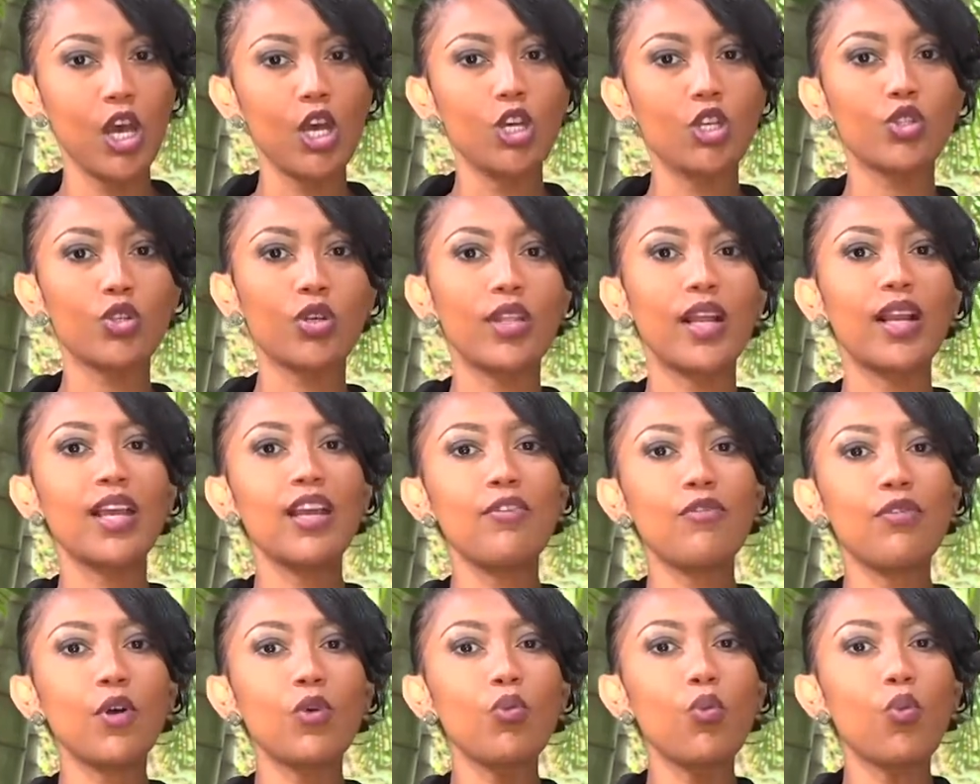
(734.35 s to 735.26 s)
So that
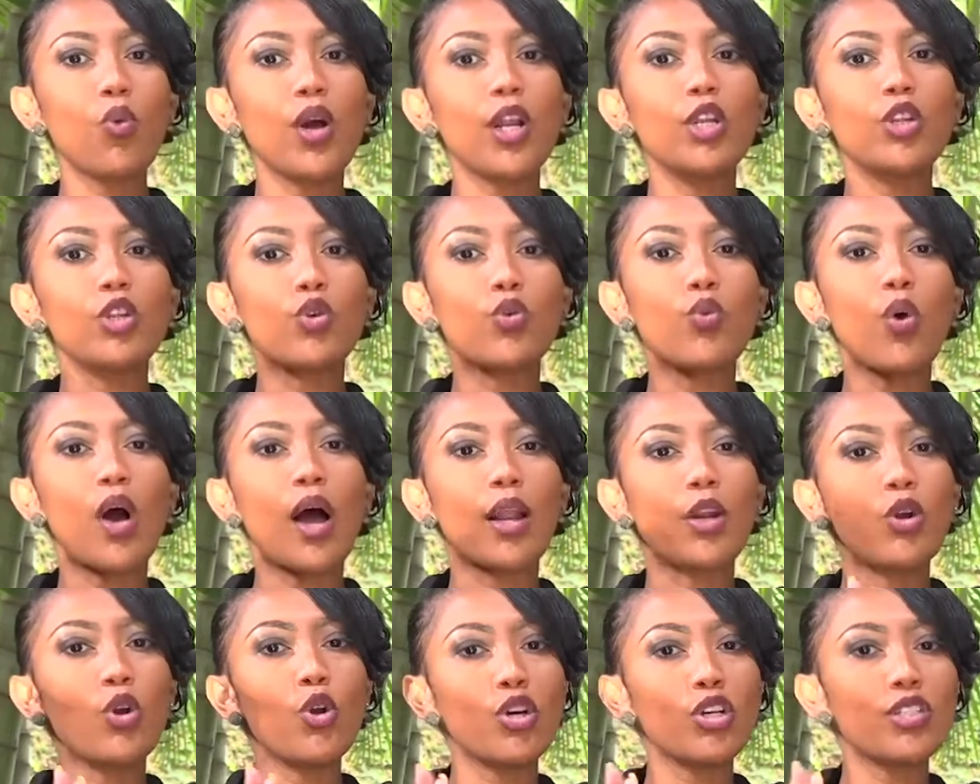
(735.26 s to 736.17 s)
even when you are
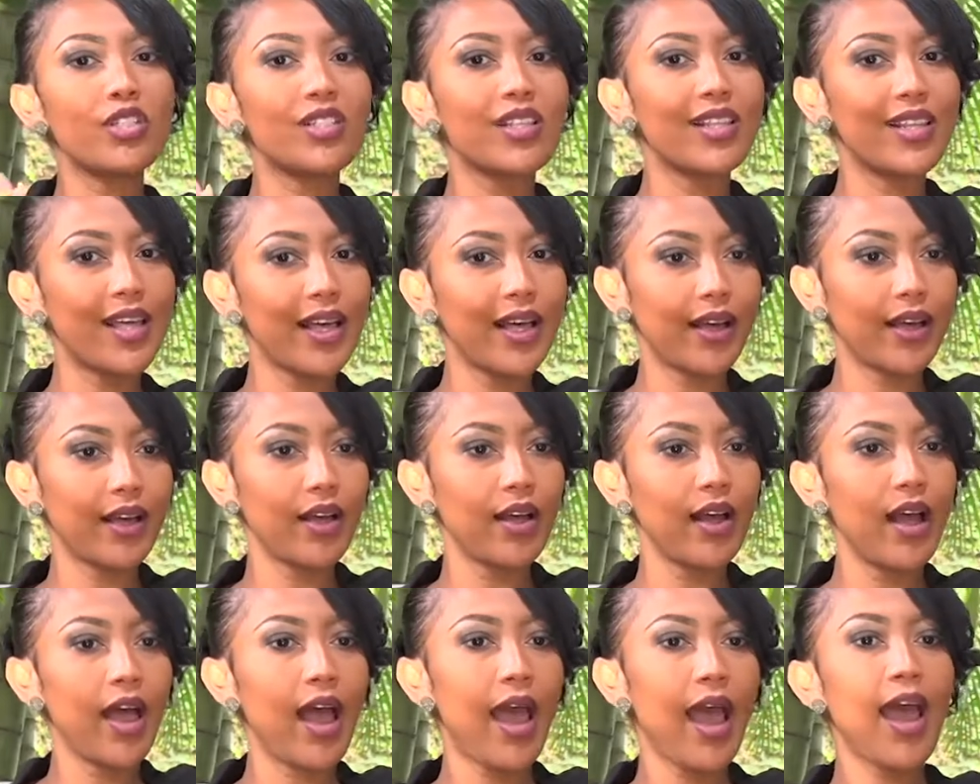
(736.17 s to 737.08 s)
not there,
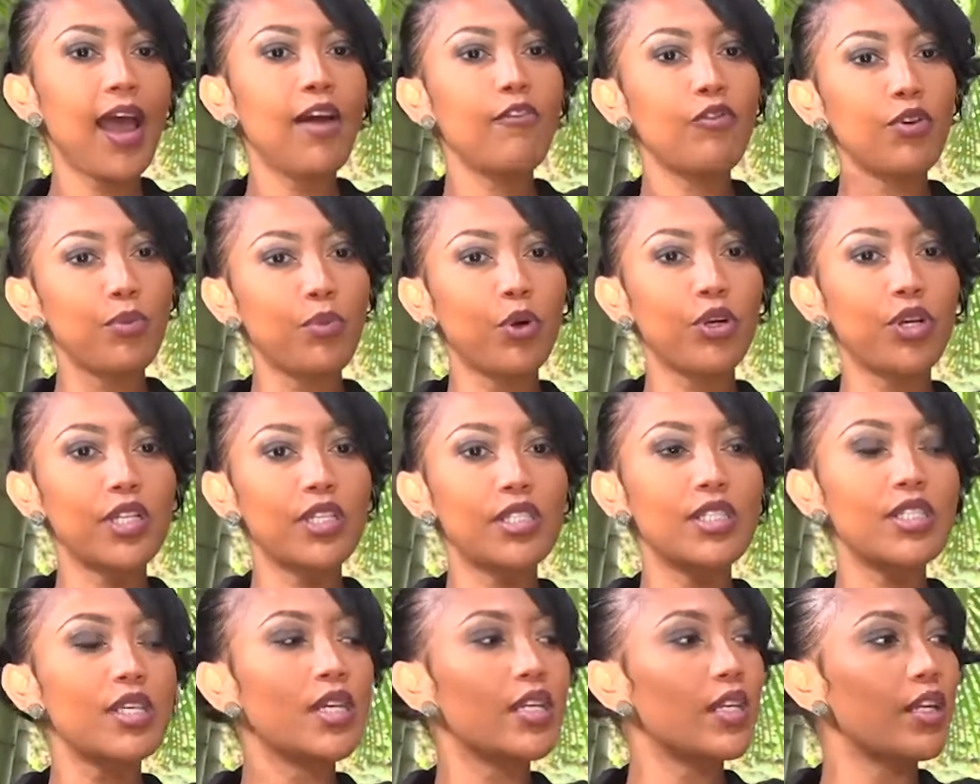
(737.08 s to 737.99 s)
everybody
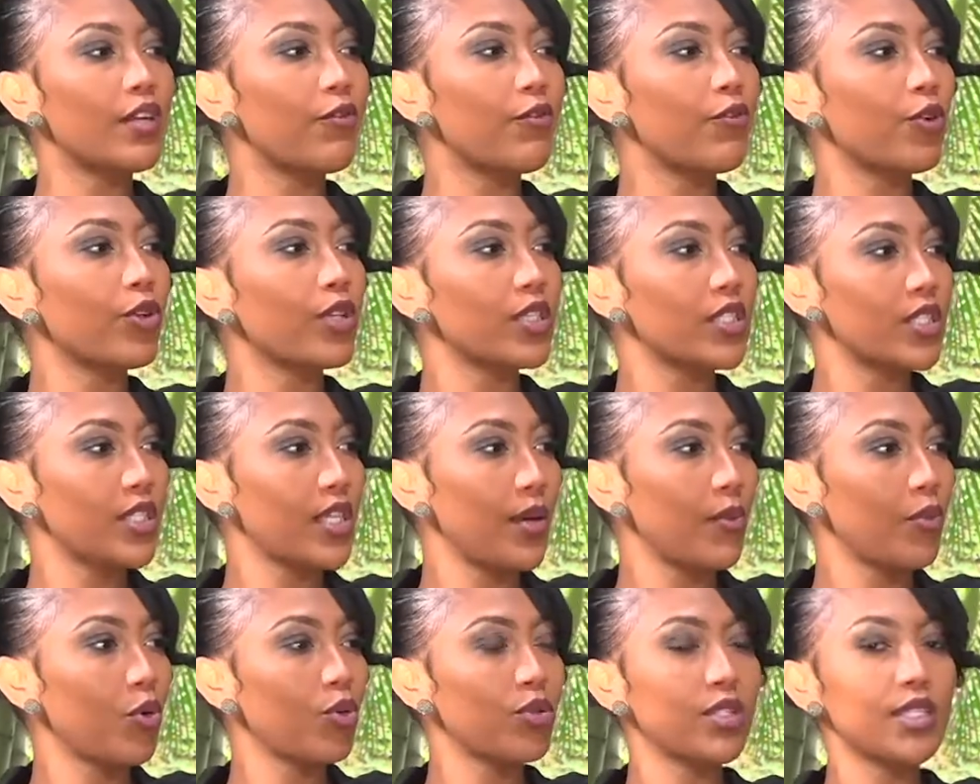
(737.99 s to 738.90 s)
is in it for the same
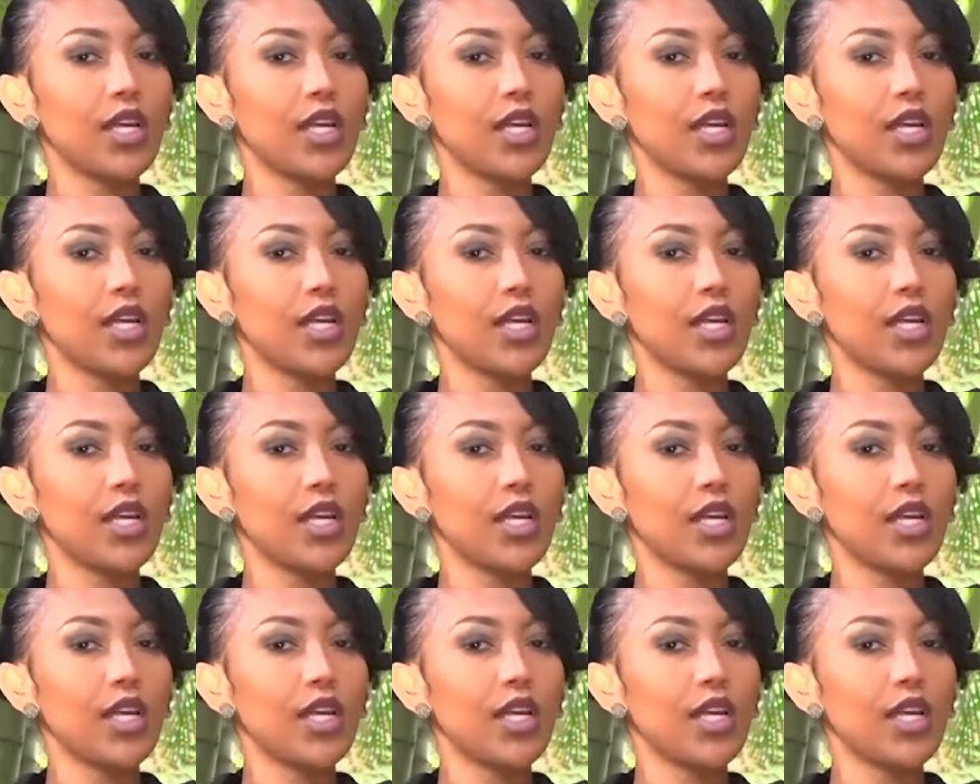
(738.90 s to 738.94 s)
cause.